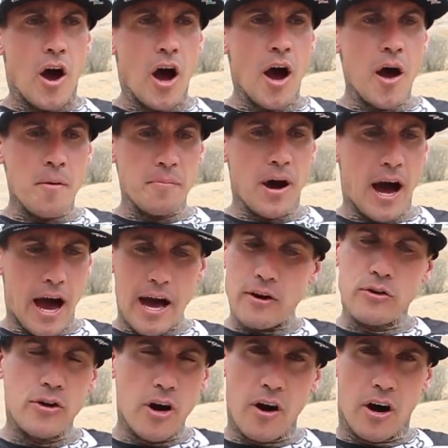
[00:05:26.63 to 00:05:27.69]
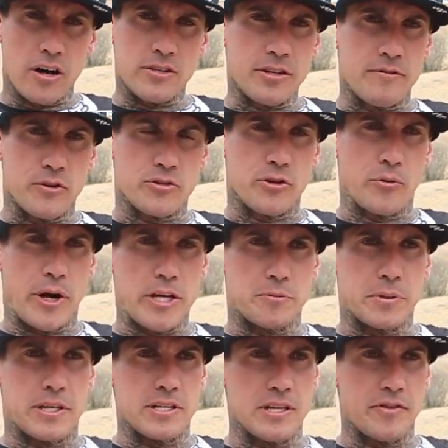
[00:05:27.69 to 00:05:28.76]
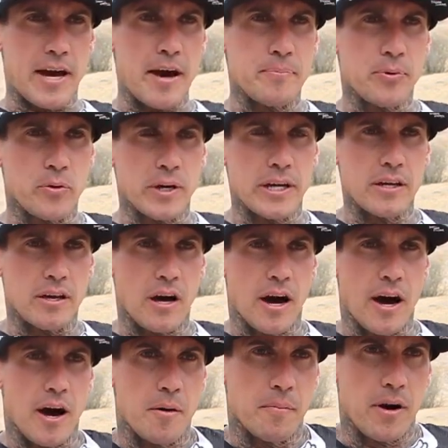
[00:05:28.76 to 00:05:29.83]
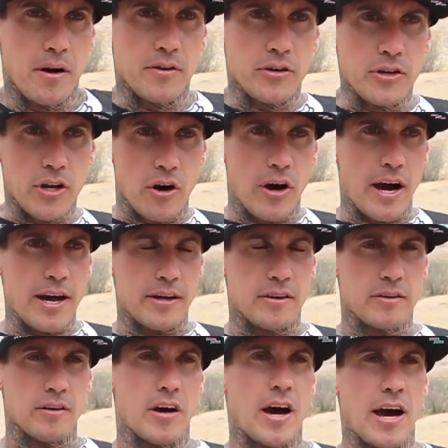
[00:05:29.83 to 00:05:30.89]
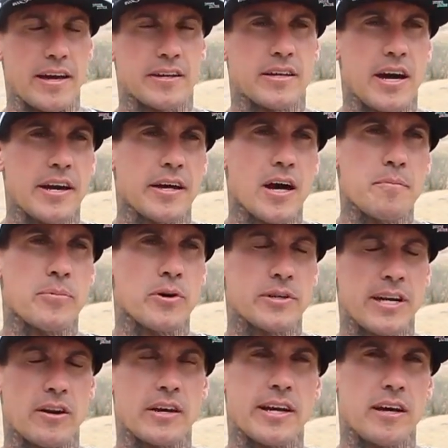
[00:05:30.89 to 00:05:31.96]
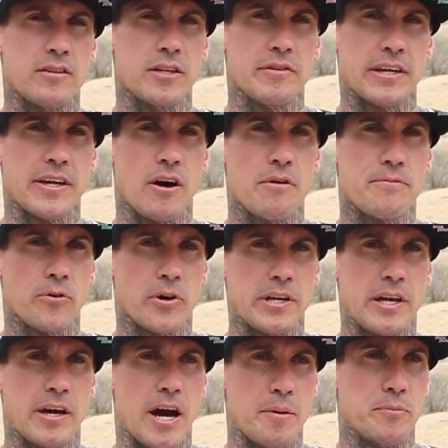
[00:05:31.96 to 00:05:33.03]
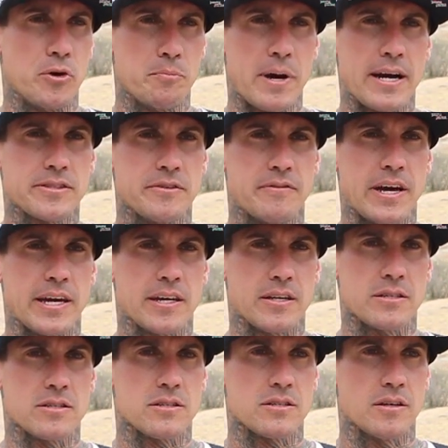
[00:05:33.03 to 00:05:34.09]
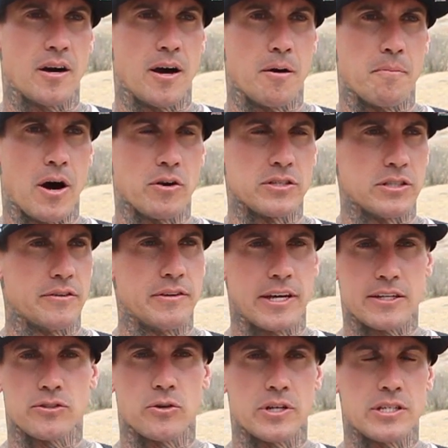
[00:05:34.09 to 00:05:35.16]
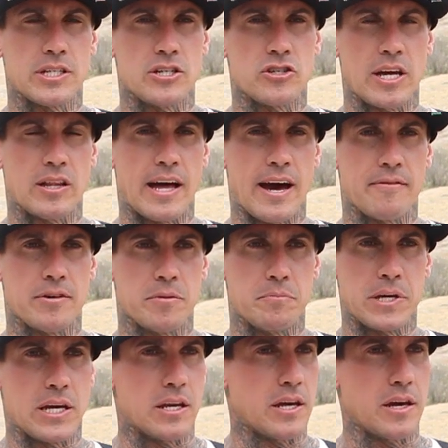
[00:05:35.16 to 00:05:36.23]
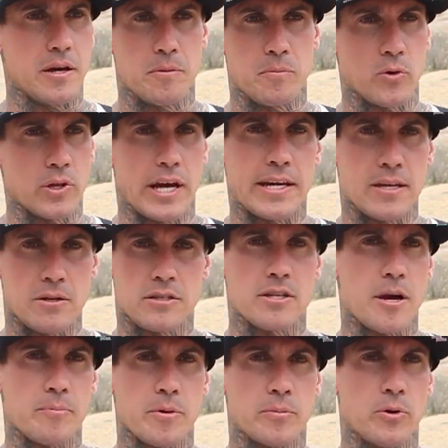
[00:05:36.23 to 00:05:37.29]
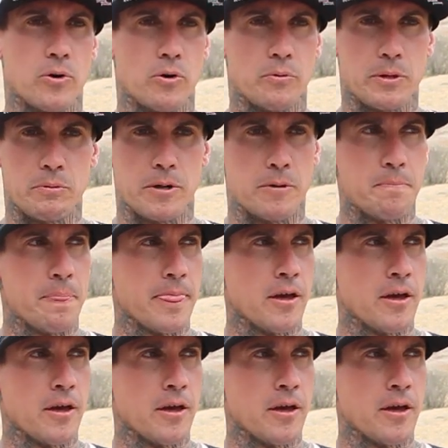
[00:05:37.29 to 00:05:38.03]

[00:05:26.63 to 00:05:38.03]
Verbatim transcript: Um, I don't know honestly if there's a race because at that point, um, you know, I I kind of got burned down living in California. I moved back to Vegas. Um, I was living next door to TJ Lavin. Me and him were like inseparable. We would